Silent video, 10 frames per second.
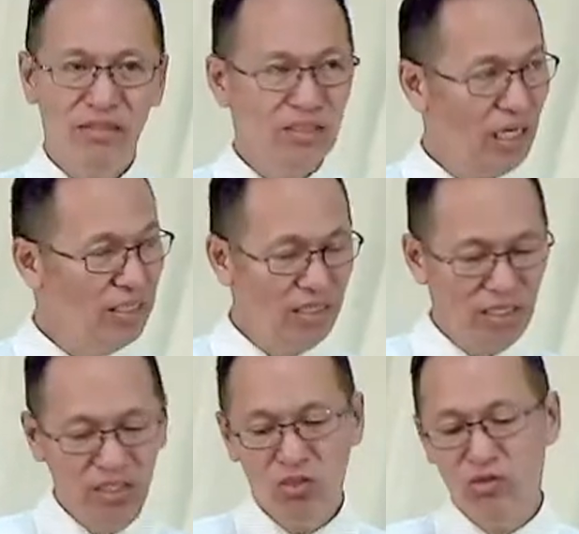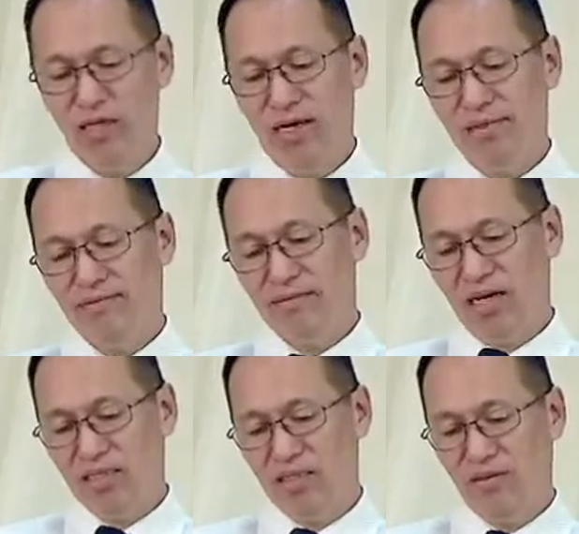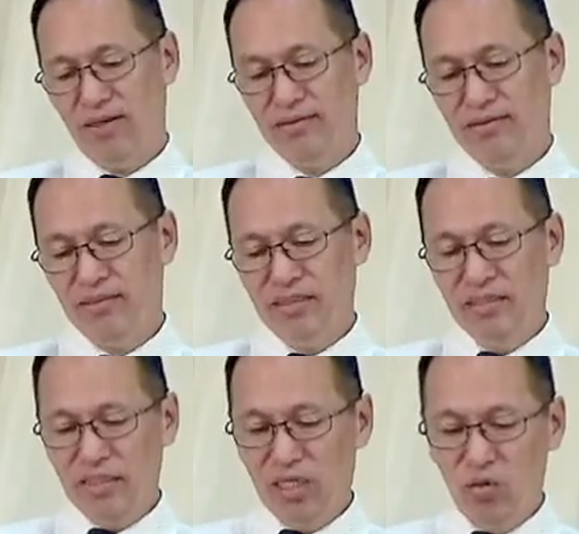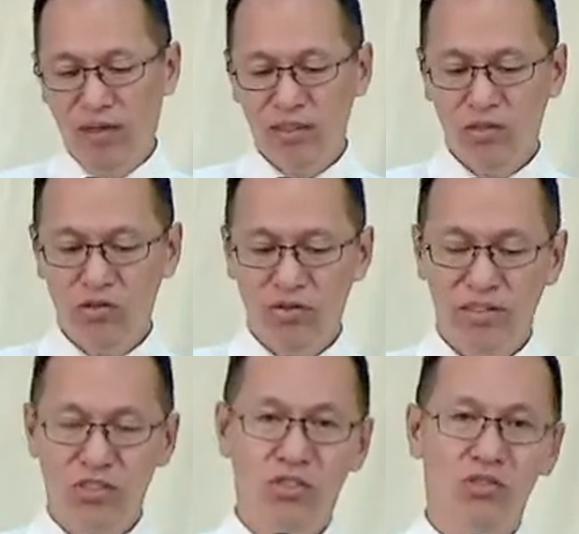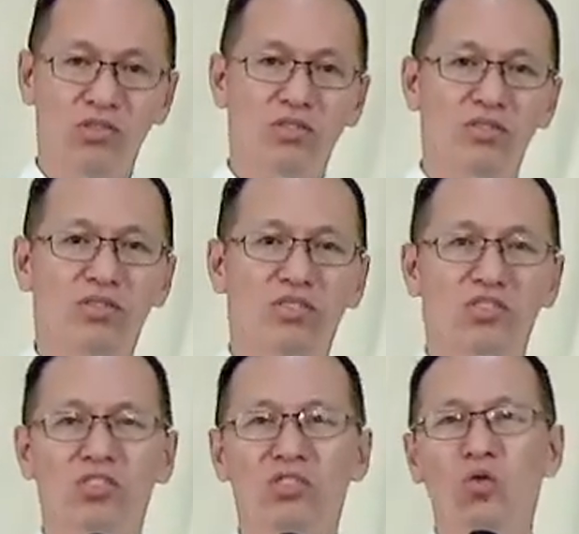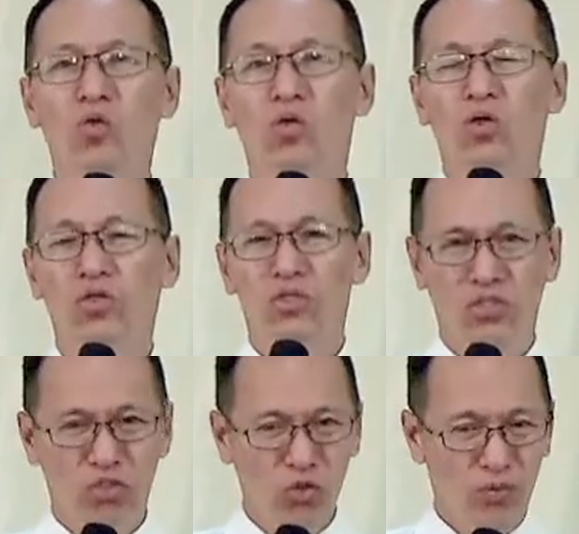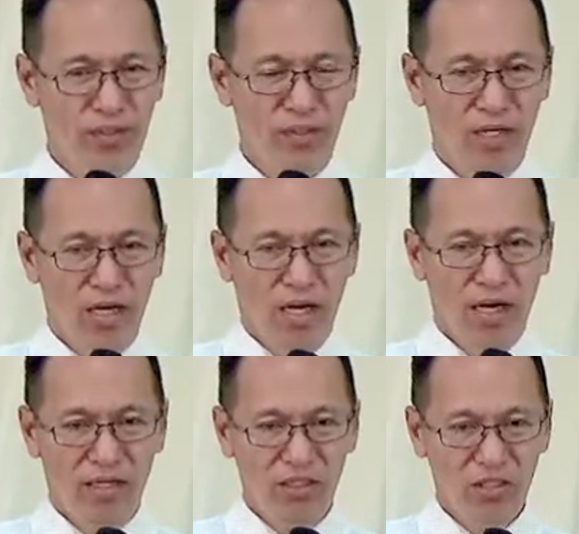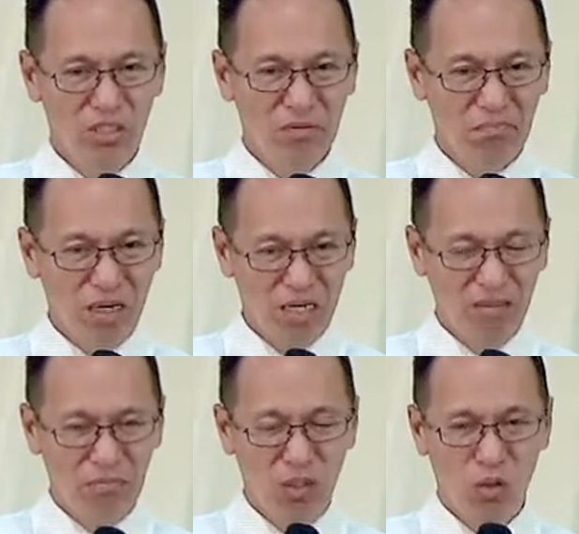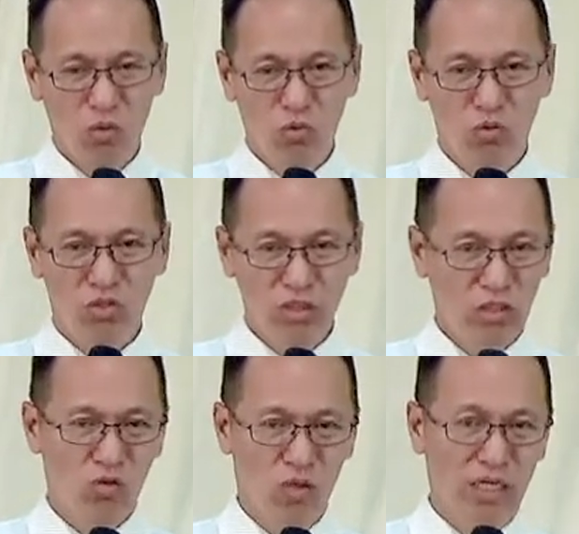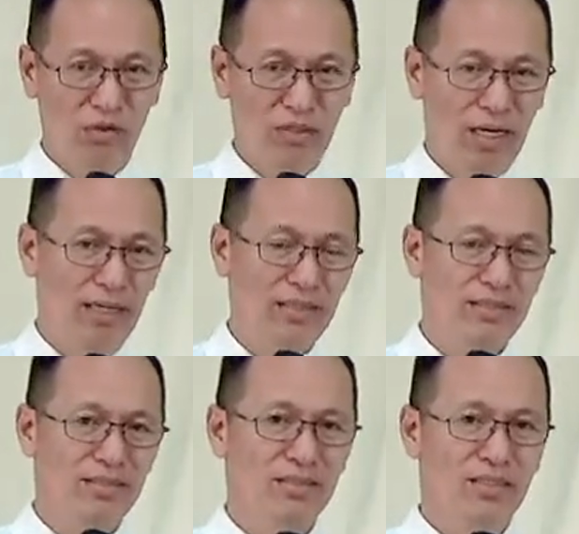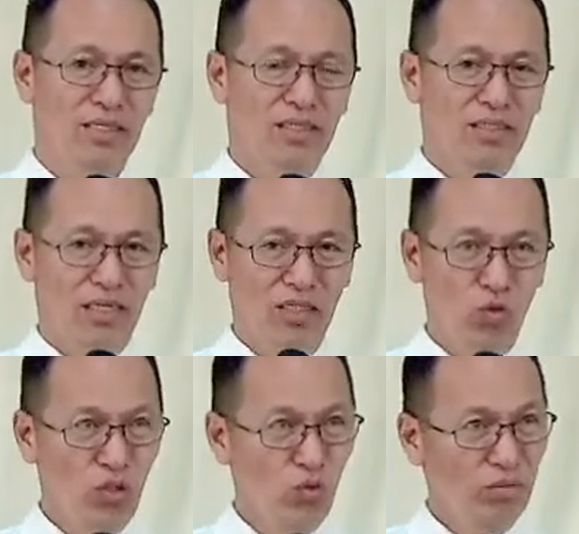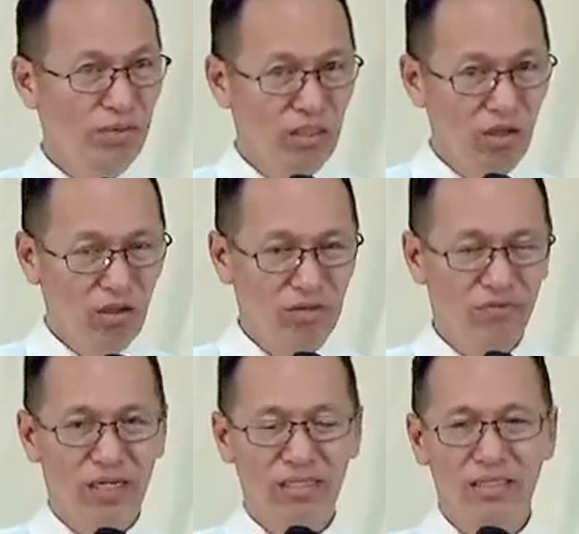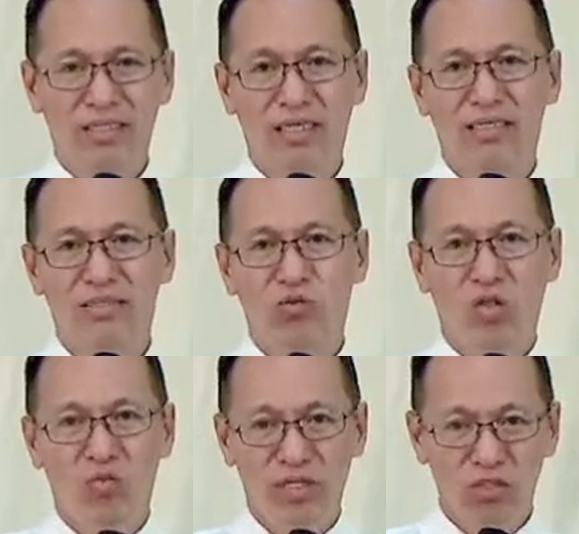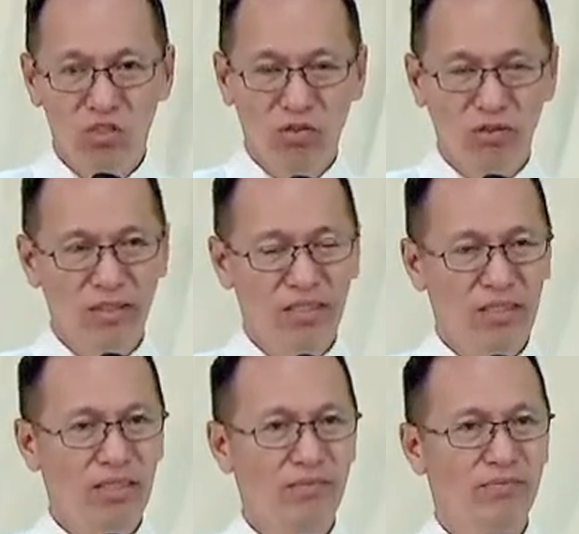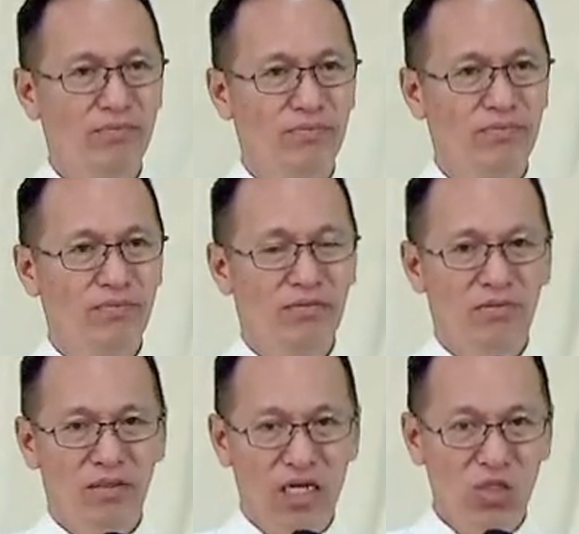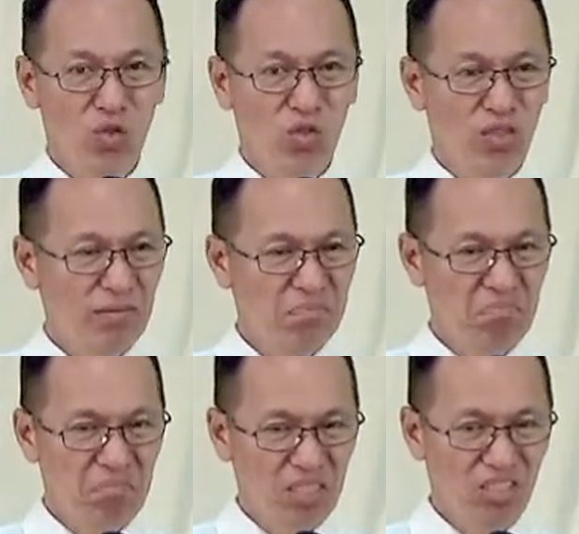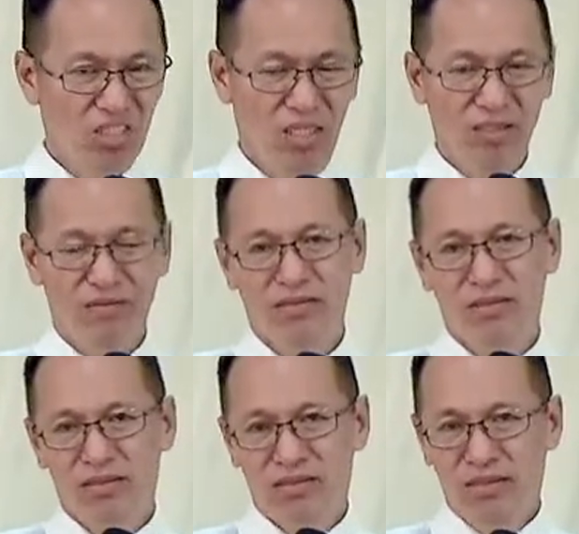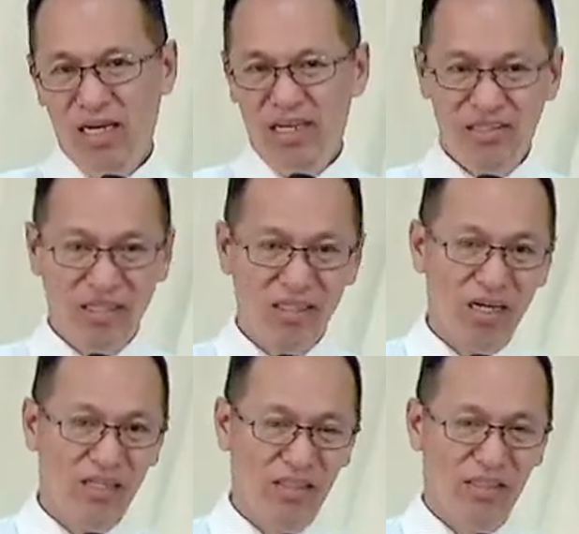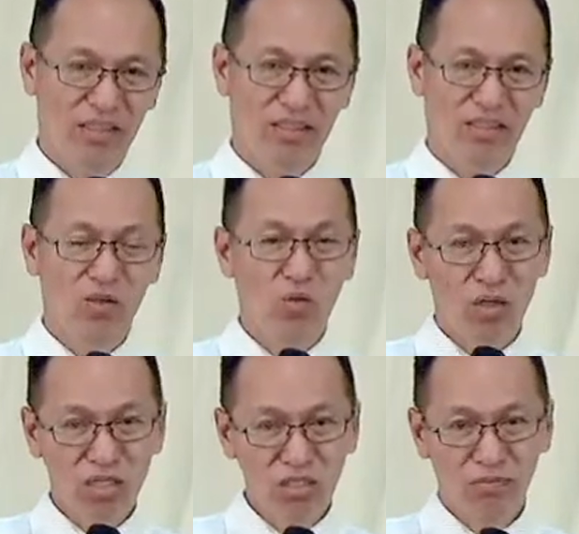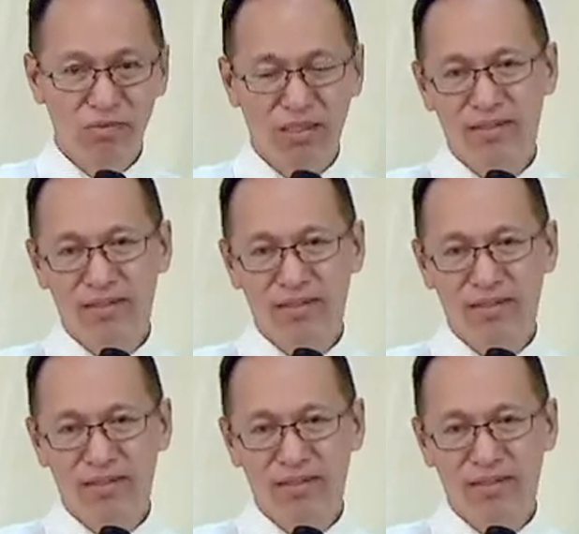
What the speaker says: Kanya itong lahat gagawa. Gawa ito ng Diyos. This is the Lord's doing, and it is marvelous into our eyes. Then we will be glorifying God, we will be exalting Him, and we will be preaching and declaring the works of God.